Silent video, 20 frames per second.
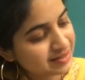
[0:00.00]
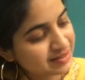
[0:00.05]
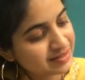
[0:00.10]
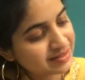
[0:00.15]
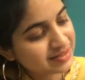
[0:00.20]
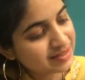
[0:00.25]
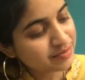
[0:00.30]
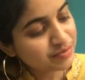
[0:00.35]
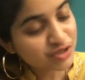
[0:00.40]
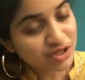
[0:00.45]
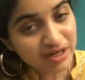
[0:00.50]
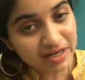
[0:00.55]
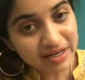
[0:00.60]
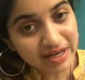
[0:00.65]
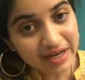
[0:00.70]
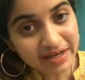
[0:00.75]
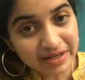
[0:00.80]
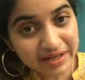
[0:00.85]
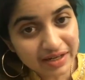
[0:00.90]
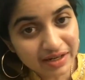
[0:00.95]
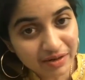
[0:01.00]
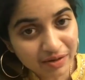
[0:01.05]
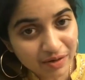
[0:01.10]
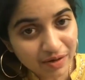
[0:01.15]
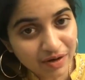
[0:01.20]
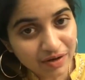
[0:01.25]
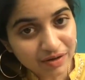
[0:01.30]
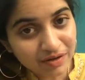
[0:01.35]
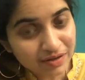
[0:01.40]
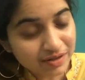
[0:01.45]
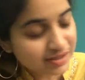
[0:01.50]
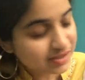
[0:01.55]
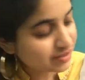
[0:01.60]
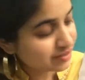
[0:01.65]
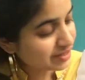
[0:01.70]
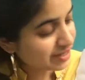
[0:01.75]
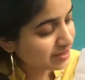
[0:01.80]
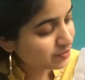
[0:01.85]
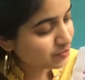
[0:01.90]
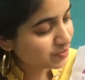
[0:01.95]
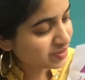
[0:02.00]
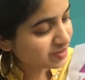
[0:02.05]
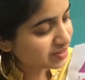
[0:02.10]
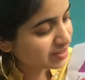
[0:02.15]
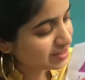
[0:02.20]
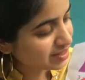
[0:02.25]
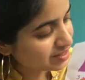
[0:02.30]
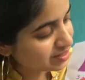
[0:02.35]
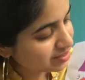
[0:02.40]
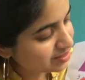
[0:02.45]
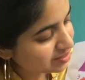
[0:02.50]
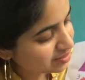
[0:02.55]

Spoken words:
Some triangle clock also can be there.